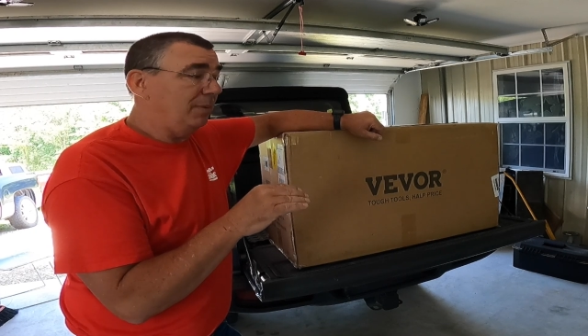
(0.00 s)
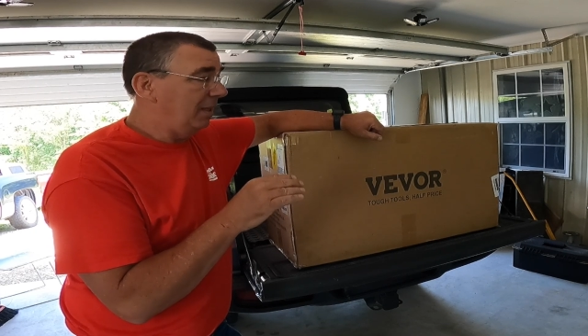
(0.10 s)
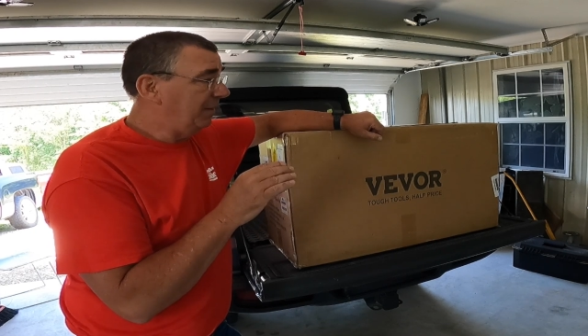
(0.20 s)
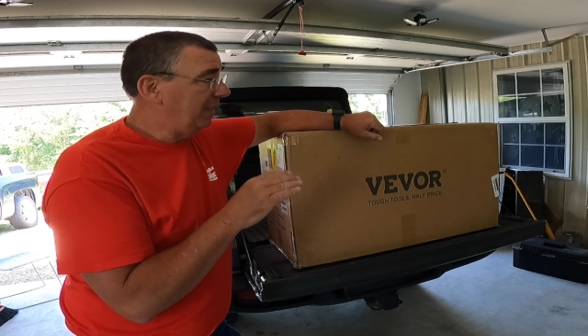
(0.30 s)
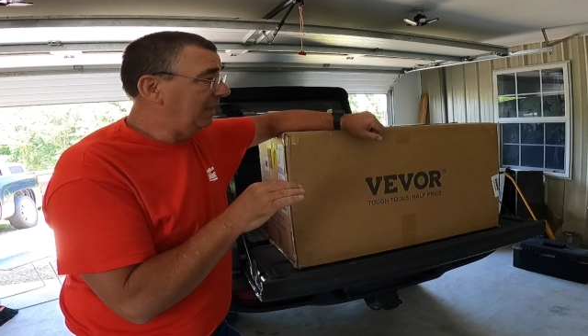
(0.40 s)
but
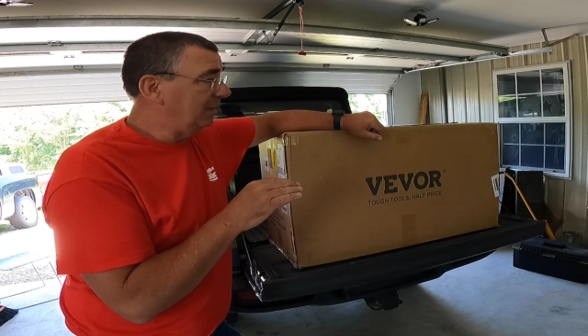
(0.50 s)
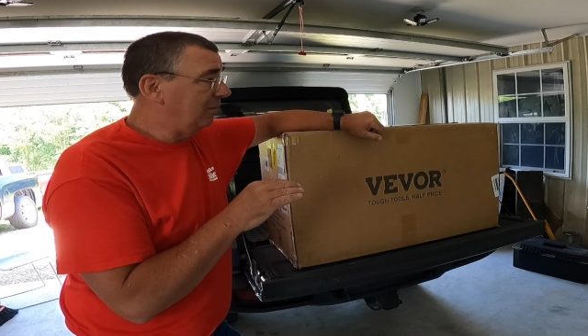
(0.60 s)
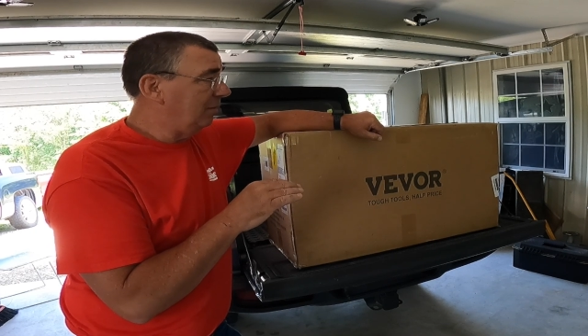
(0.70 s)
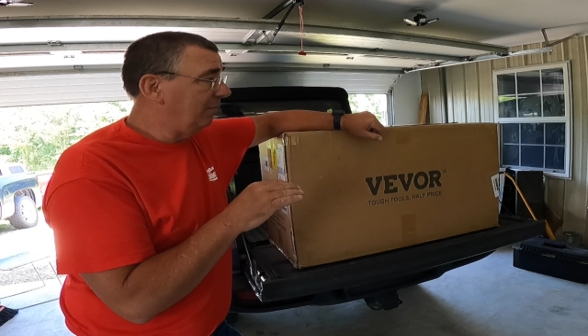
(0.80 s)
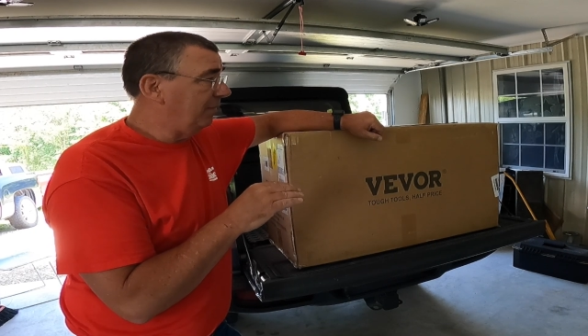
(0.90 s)
I think it's
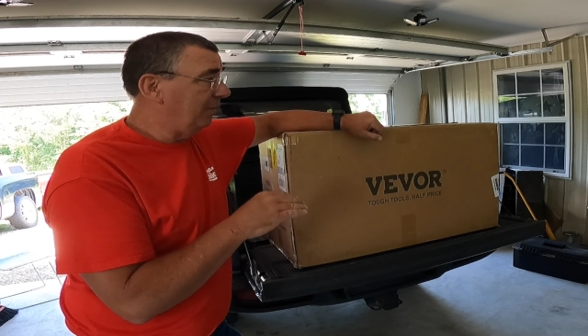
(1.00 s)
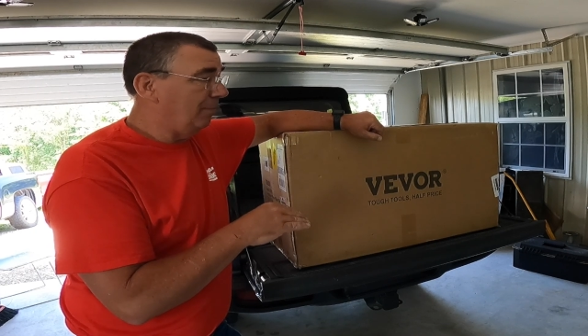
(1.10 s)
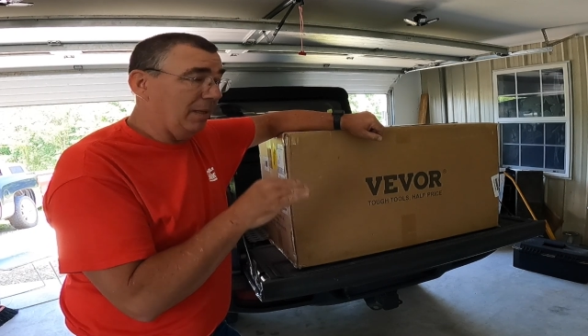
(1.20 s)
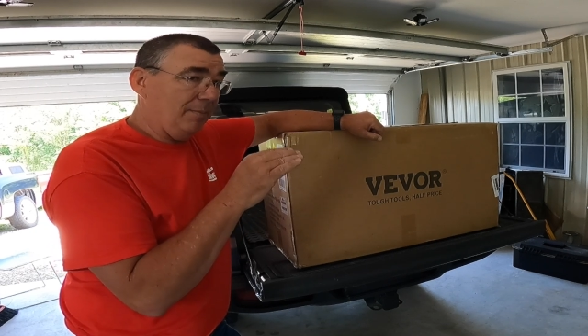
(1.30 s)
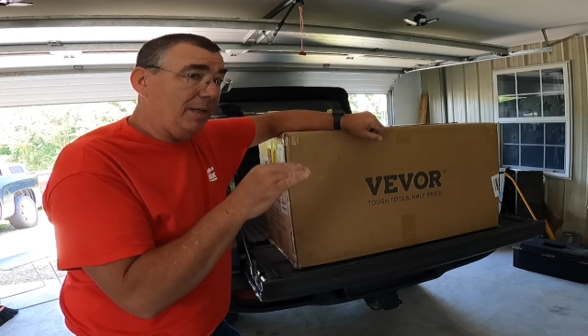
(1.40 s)
going to
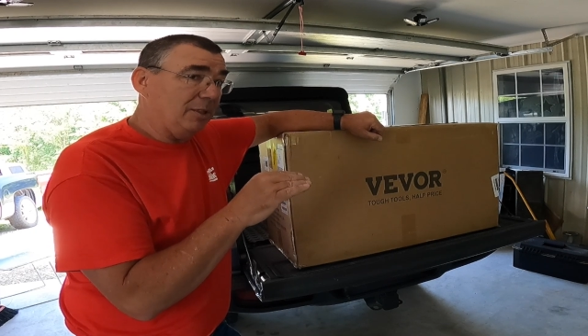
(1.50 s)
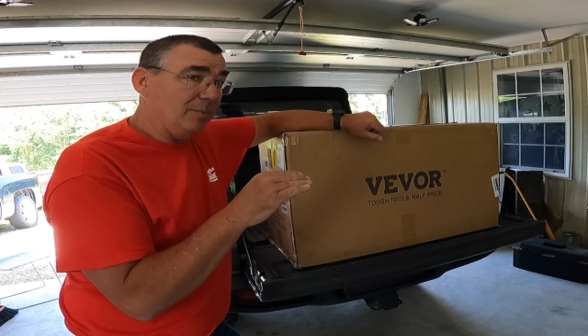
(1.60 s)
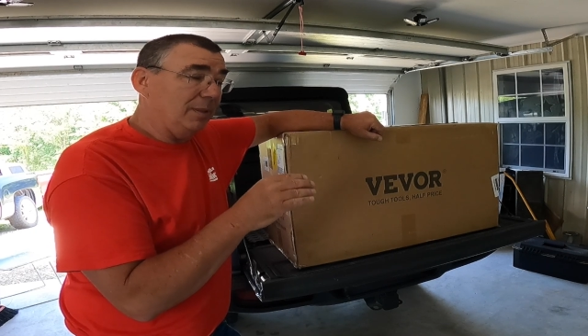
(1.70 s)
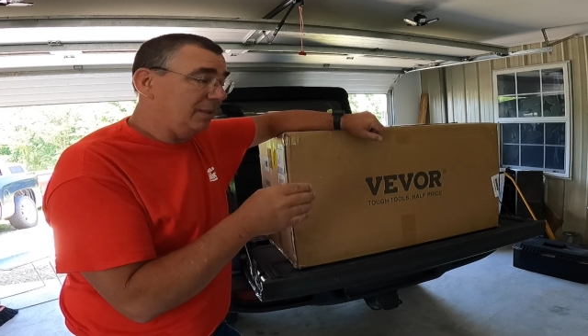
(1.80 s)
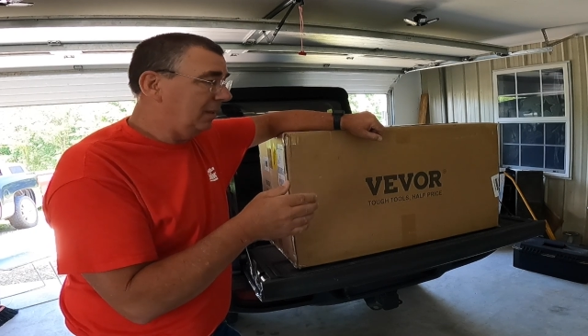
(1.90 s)
fit by the
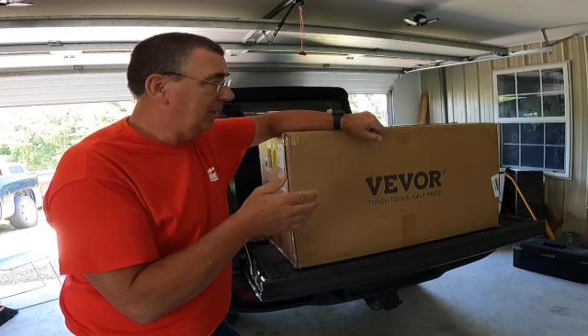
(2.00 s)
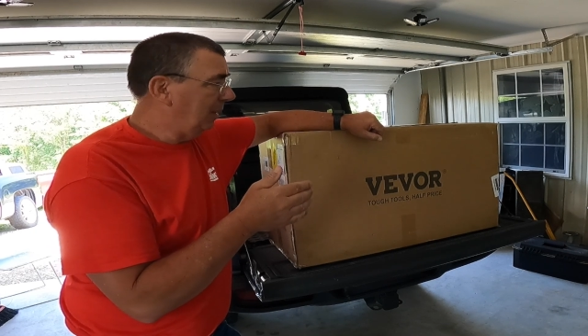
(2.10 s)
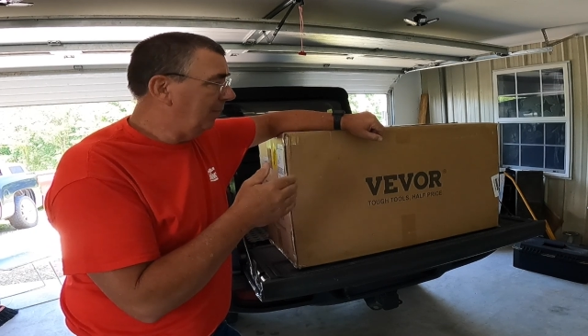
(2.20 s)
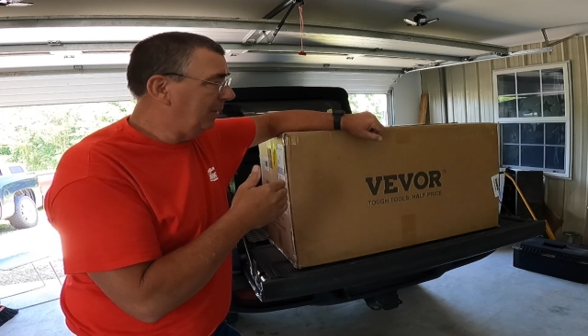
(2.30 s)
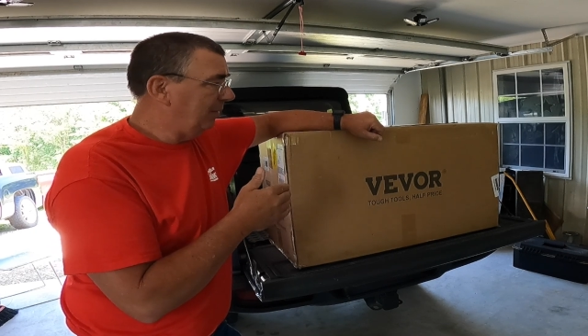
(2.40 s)
measurement.
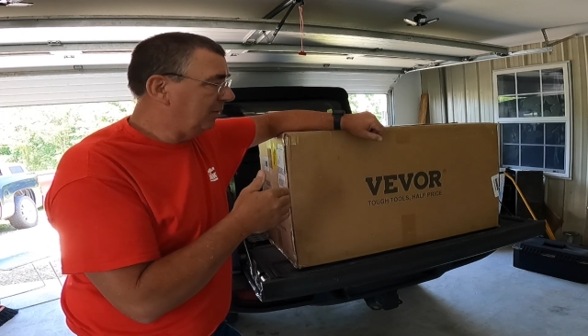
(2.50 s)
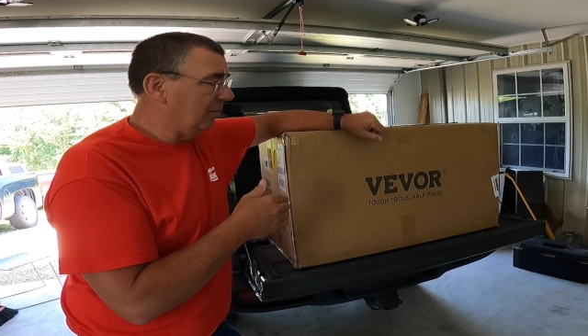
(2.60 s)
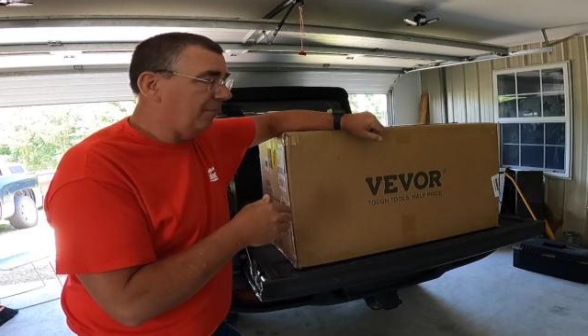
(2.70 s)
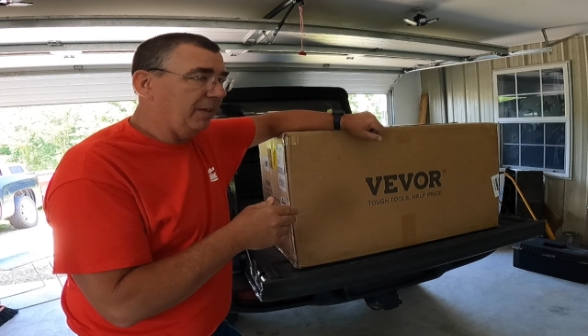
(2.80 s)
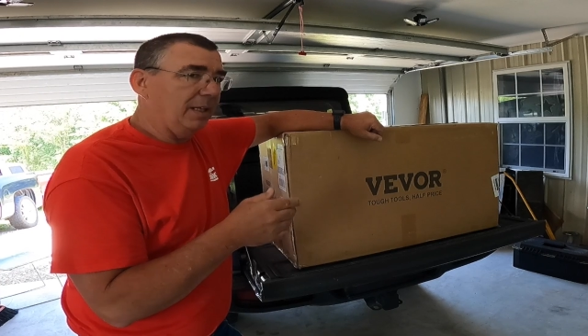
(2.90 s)
I believe it's
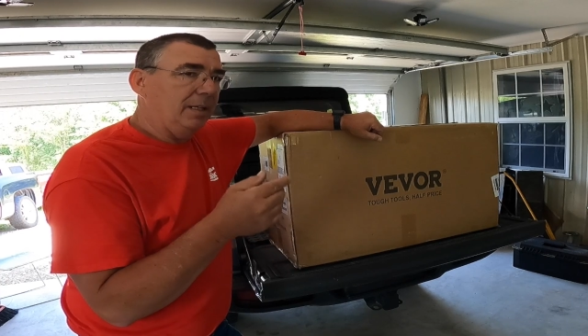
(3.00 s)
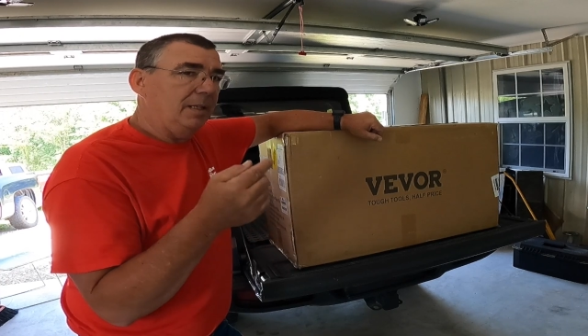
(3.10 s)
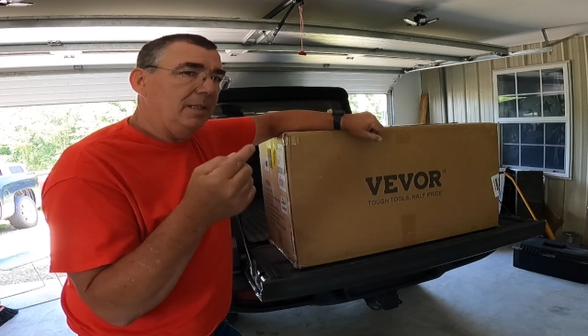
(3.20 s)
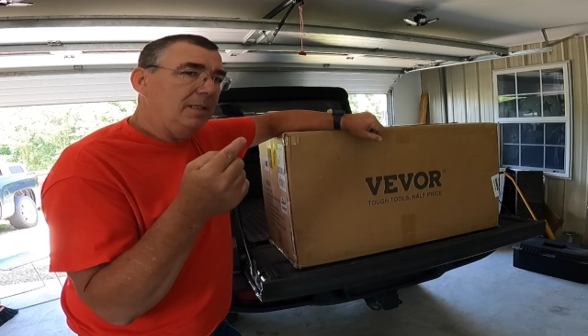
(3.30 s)
going to fit.